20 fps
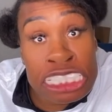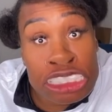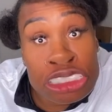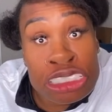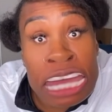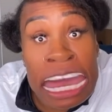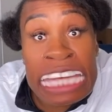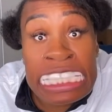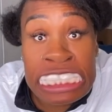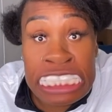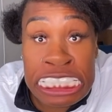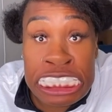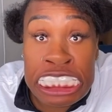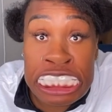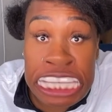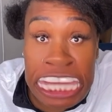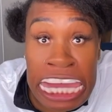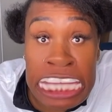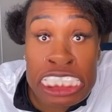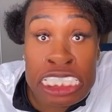that you guys need
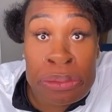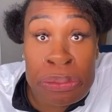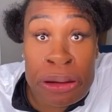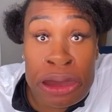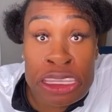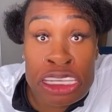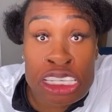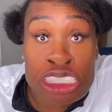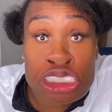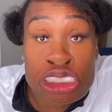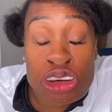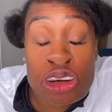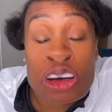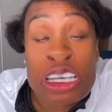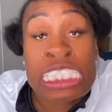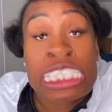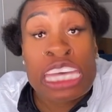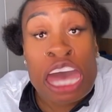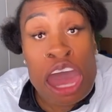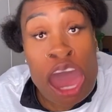to catch up on your
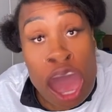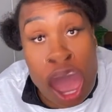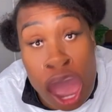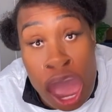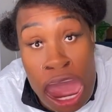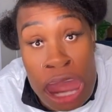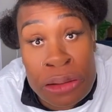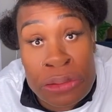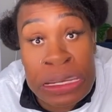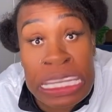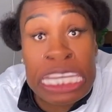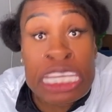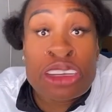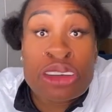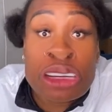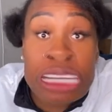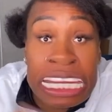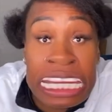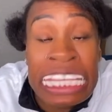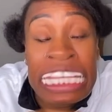chores. Ari,
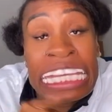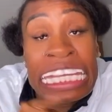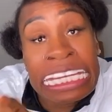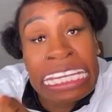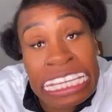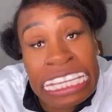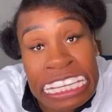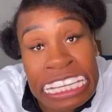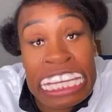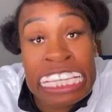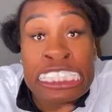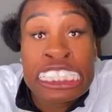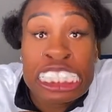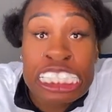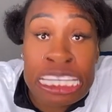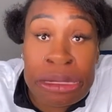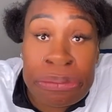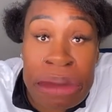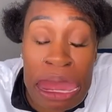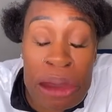you can clean the
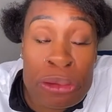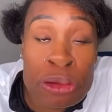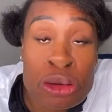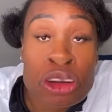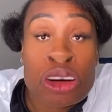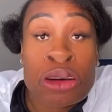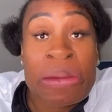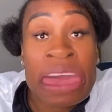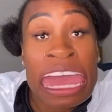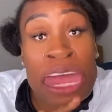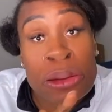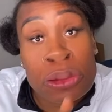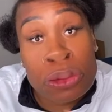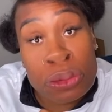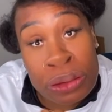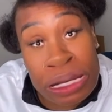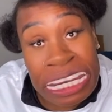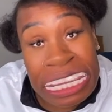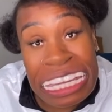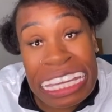kitchen in my room,
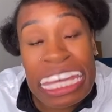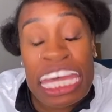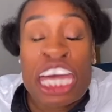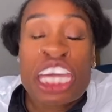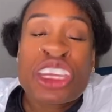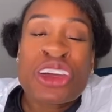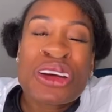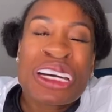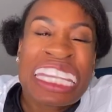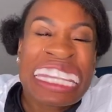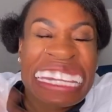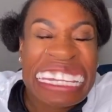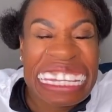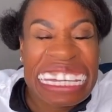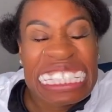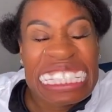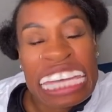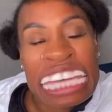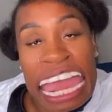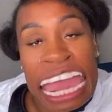and Rhea, you clean
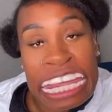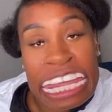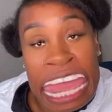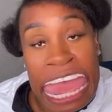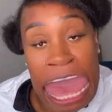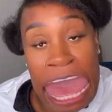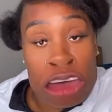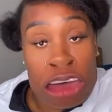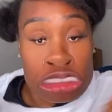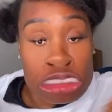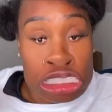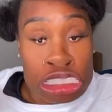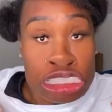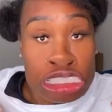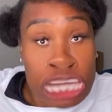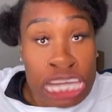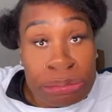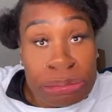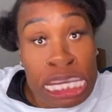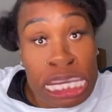the entire house.
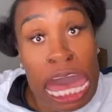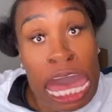Chop,